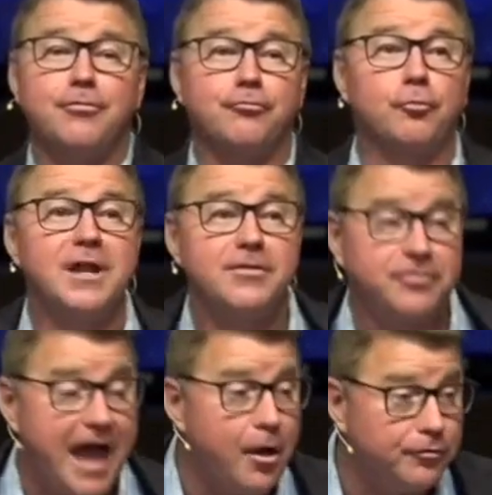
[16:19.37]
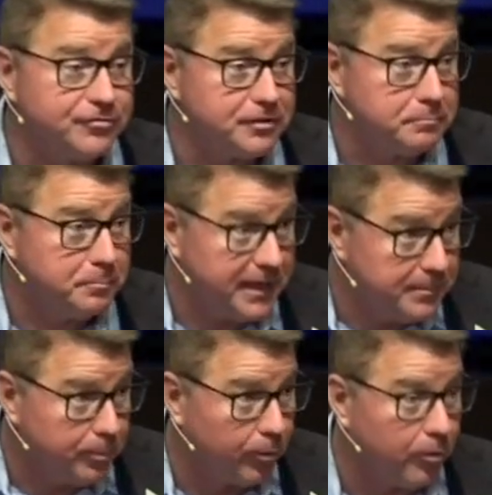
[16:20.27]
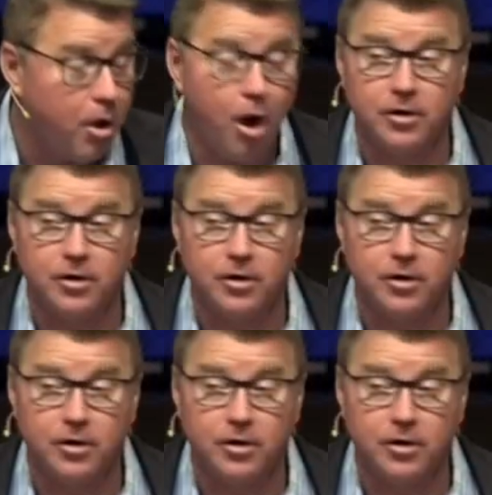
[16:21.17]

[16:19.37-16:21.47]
3,000 people